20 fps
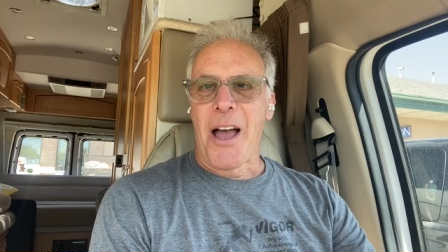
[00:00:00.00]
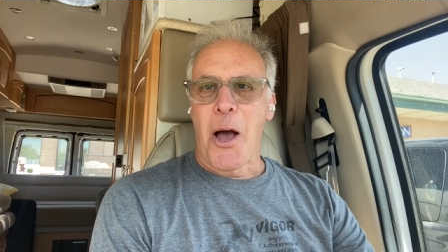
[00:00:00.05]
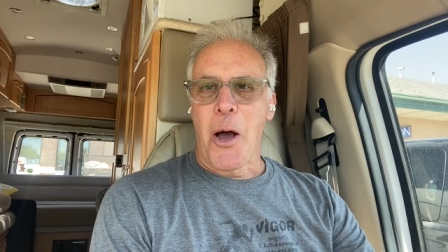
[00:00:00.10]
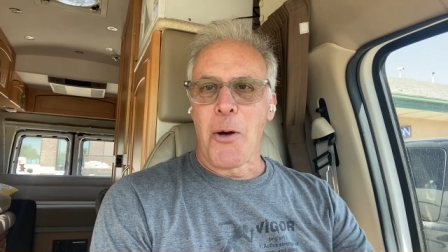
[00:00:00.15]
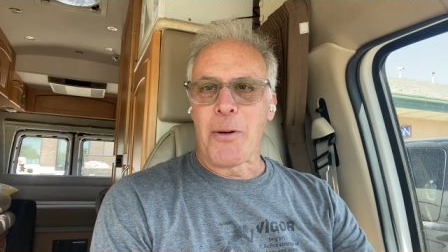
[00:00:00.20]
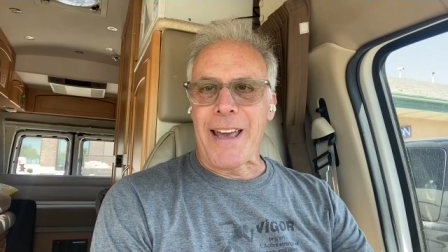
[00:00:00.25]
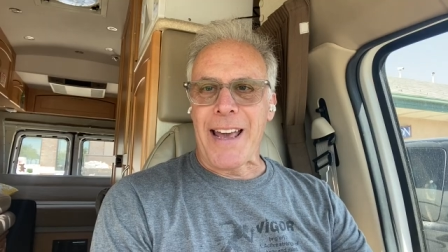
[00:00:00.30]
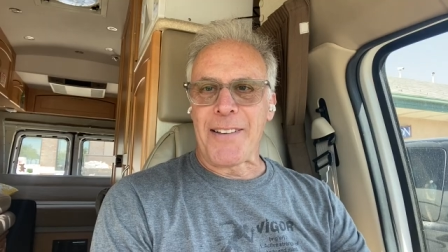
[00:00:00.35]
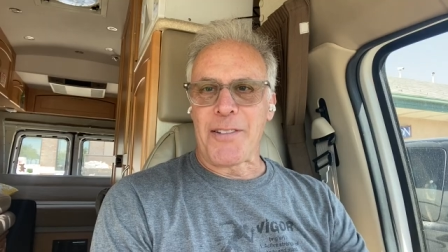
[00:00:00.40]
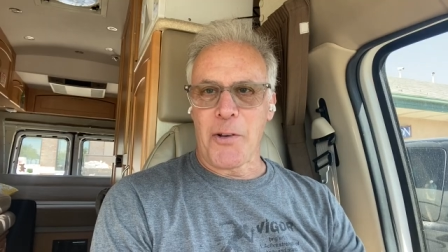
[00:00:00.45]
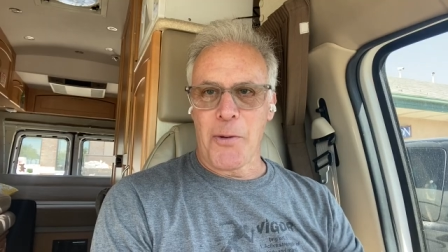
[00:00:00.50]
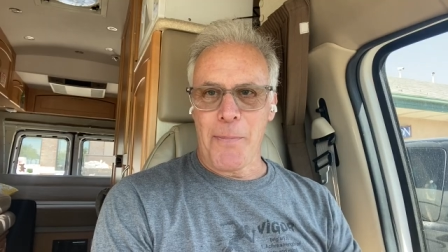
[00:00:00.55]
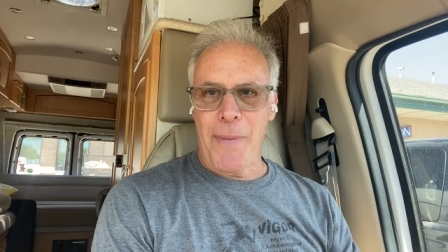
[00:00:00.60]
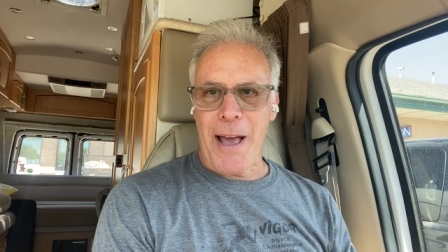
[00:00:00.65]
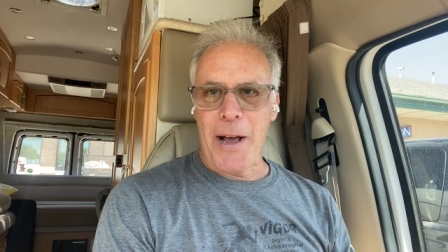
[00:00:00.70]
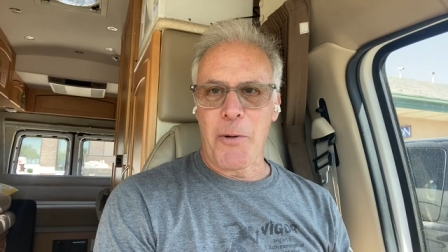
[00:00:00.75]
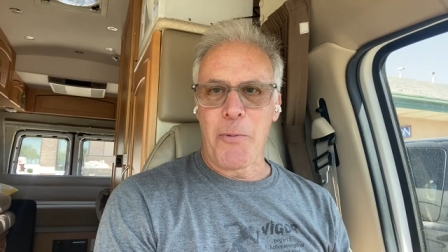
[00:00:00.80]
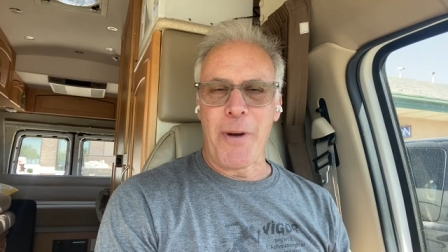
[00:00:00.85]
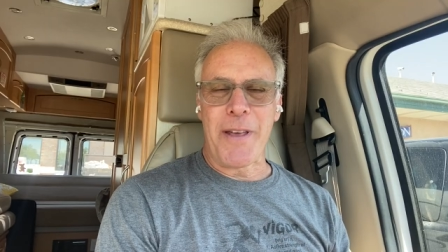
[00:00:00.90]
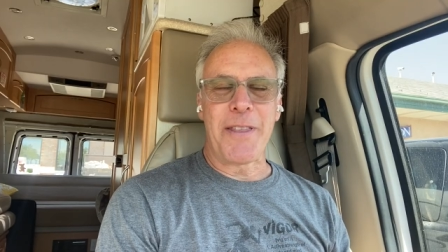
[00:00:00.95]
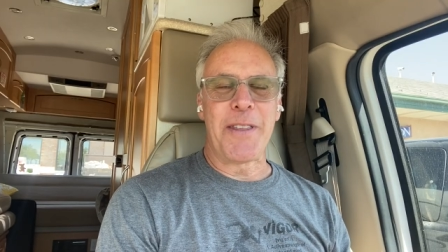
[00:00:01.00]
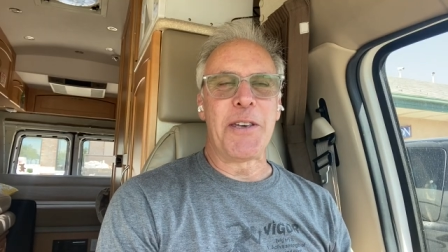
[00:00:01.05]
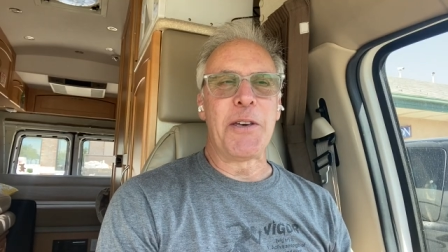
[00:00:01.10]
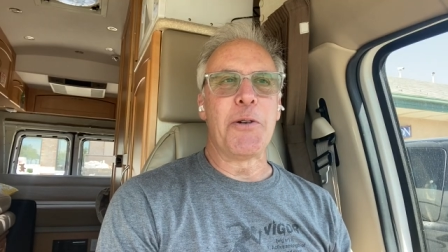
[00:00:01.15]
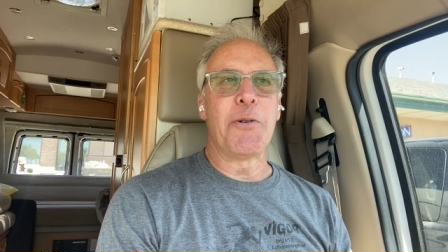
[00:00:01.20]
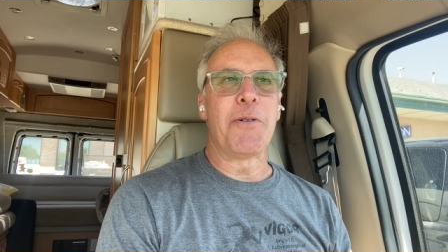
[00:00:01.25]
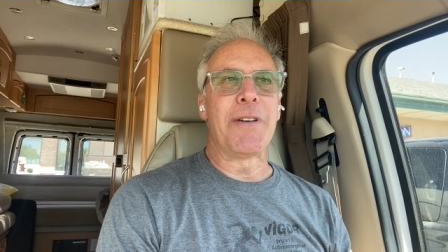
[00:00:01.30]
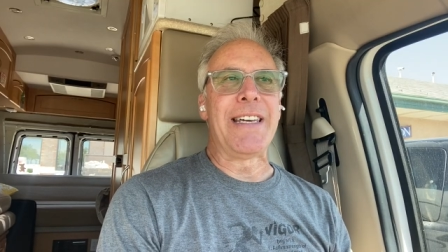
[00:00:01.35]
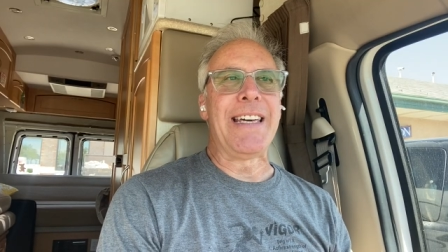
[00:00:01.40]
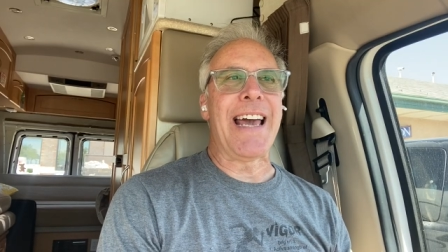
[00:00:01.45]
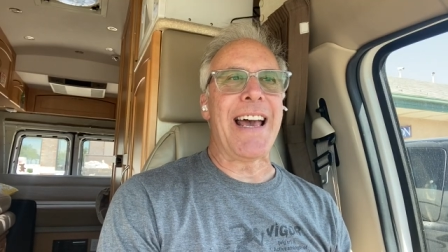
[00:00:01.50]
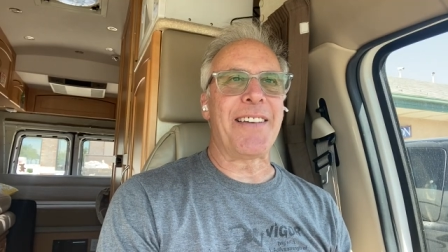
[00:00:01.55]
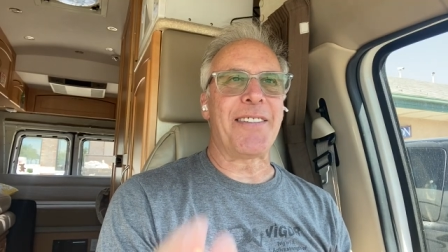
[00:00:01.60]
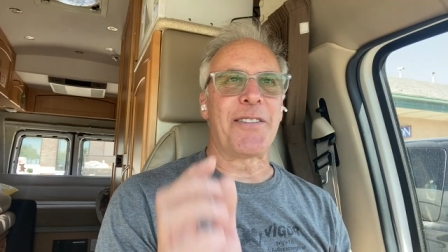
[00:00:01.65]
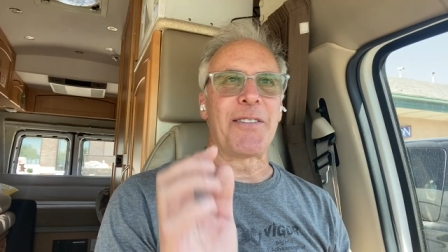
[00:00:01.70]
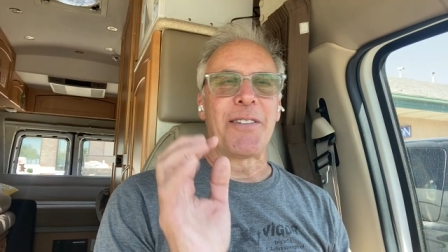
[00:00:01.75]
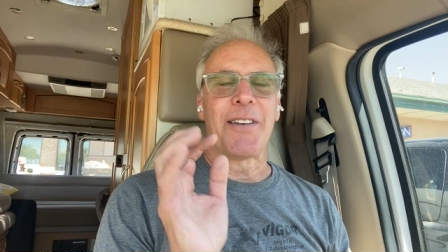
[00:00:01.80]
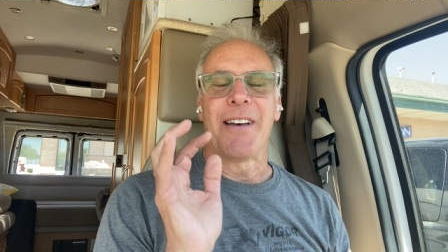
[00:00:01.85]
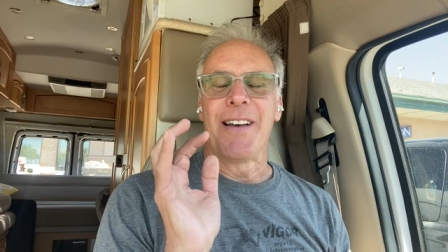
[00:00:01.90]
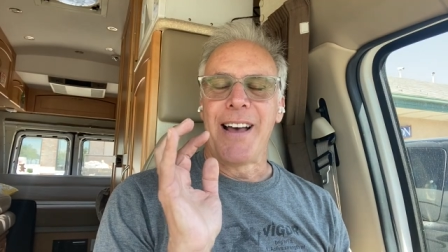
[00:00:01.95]
Okay, so I'm back with you.
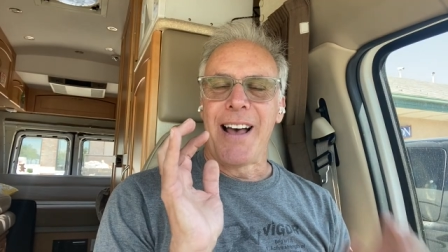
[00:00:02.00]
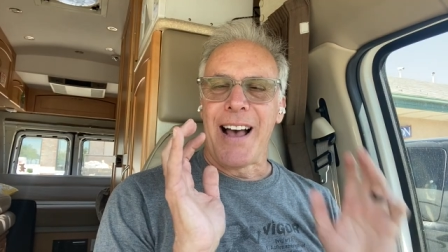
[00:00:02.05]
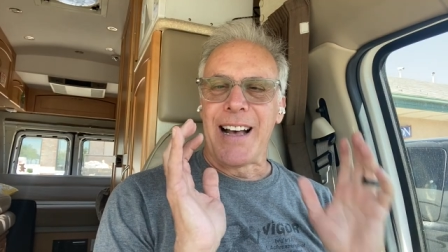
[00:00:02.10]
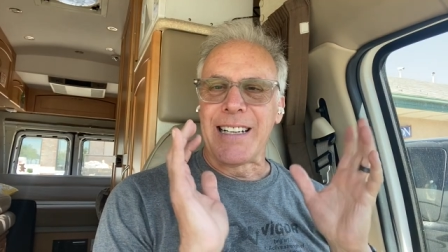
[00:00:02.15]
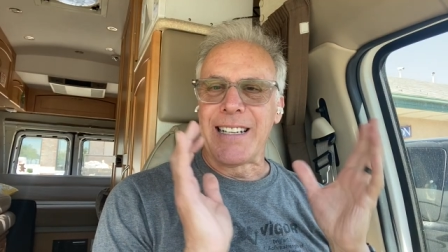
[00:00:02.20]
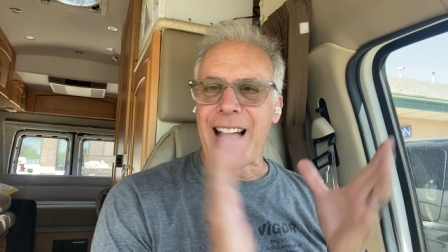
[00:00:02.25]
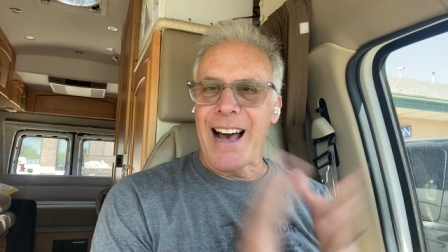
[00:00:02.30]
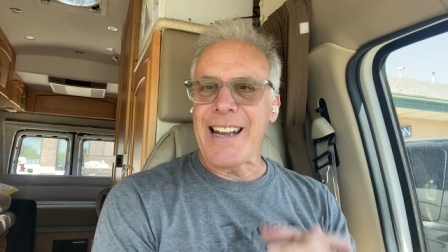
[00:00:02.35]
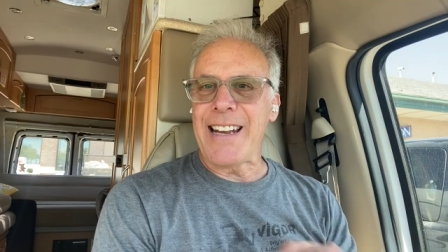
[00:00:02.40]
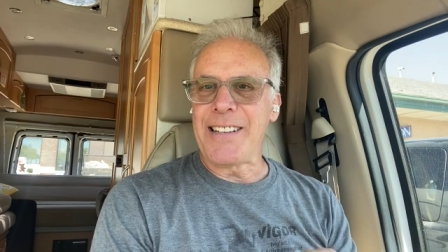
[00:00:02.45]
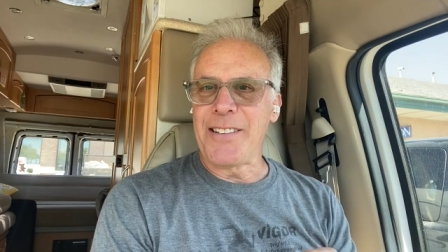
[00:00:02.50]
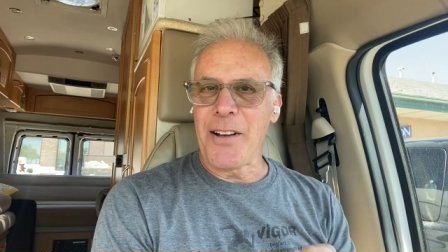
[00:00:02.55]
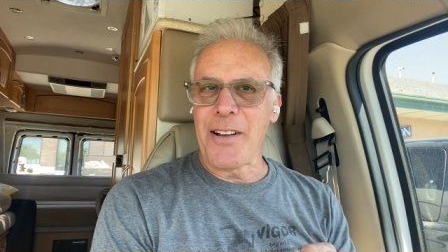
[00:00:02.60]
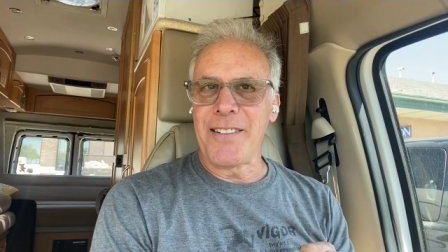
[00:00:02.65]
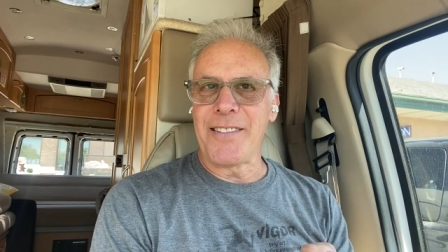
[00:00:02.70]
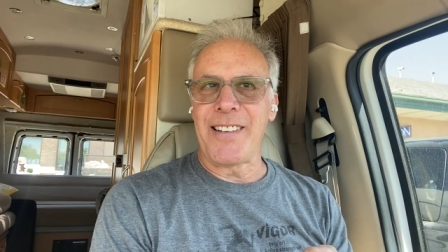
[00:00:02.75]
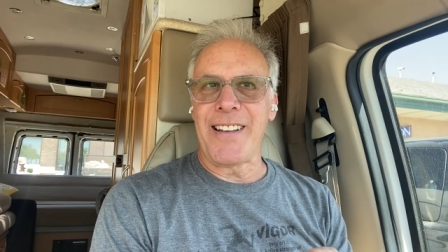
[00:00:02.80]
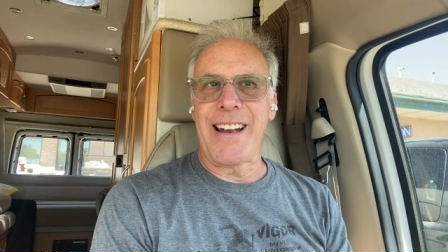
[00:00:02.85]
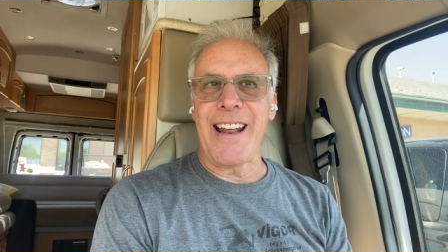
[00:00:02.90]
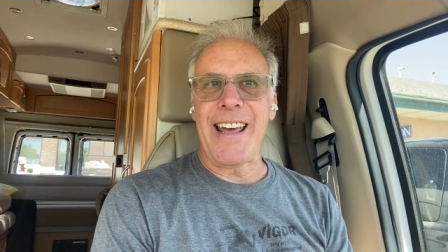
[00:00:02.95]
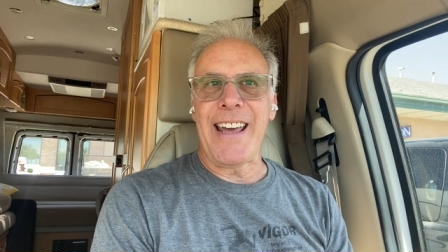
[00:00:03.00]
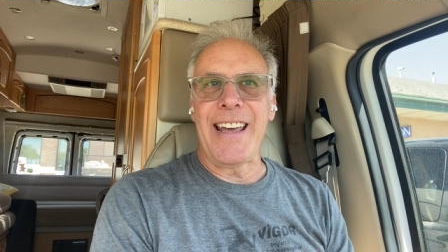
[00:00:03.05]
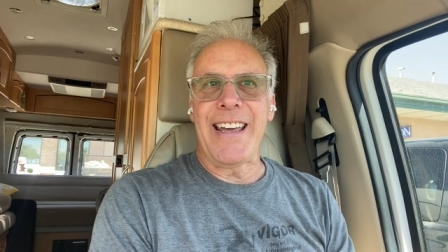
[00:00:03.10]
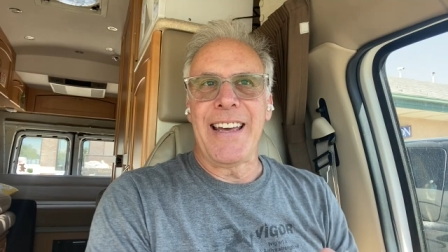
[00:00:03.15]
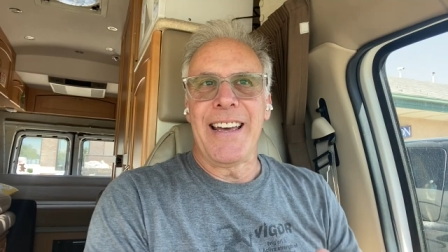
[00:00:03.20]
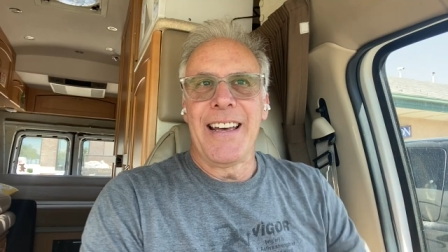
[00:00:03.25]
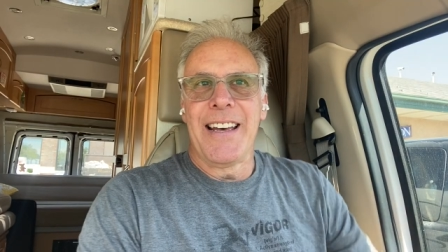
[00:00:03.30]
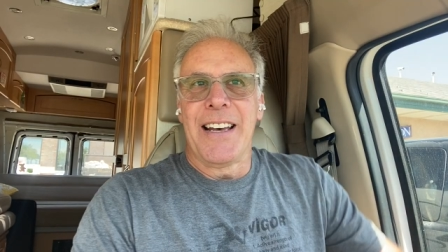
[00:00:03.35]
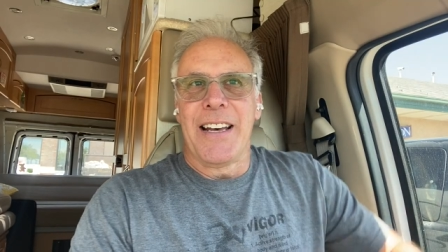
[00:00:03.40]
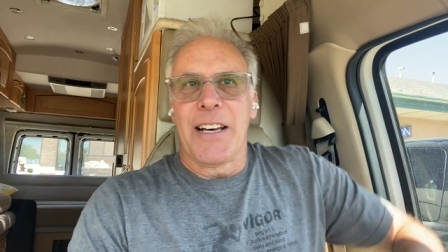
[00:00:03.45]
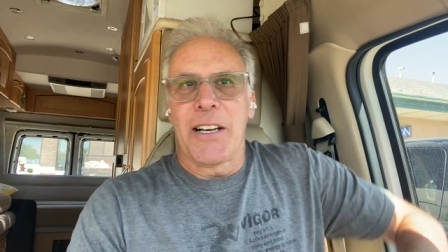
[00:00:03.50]
Yes, got it done today.